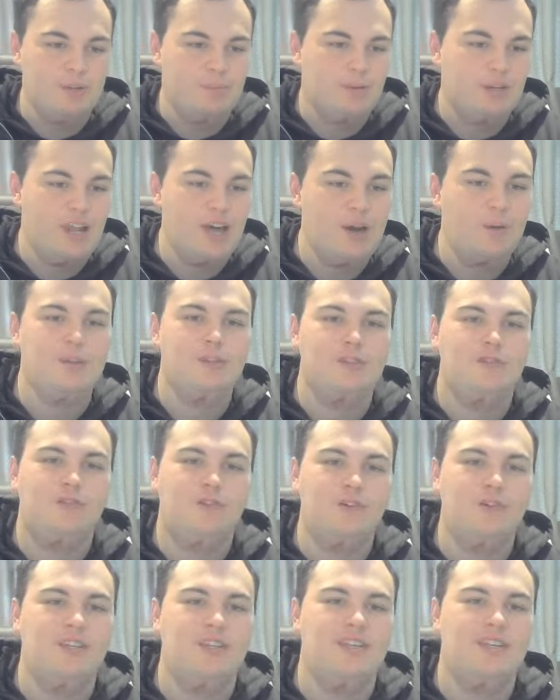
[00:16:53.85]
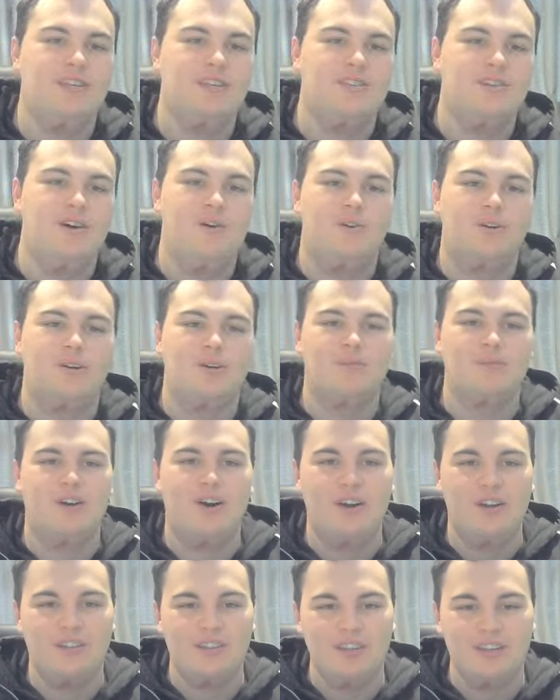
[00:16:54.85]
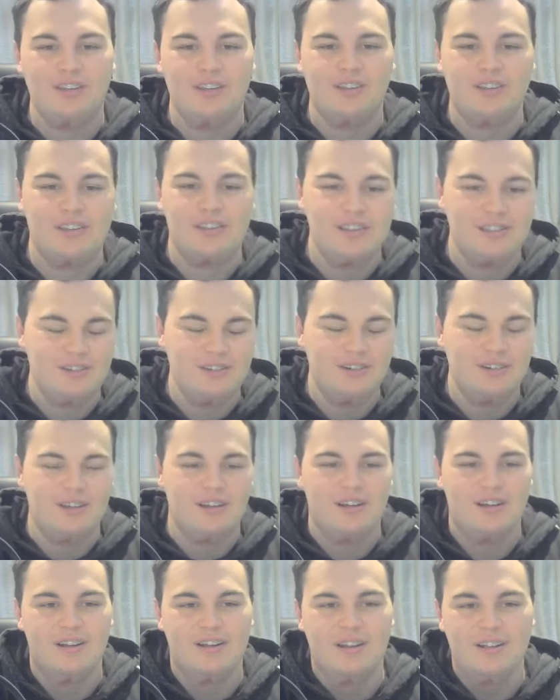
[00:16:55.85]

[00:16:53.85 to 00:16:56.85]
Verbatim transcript: but now he's 40 years old, and I'm kind of thinking like it's gotta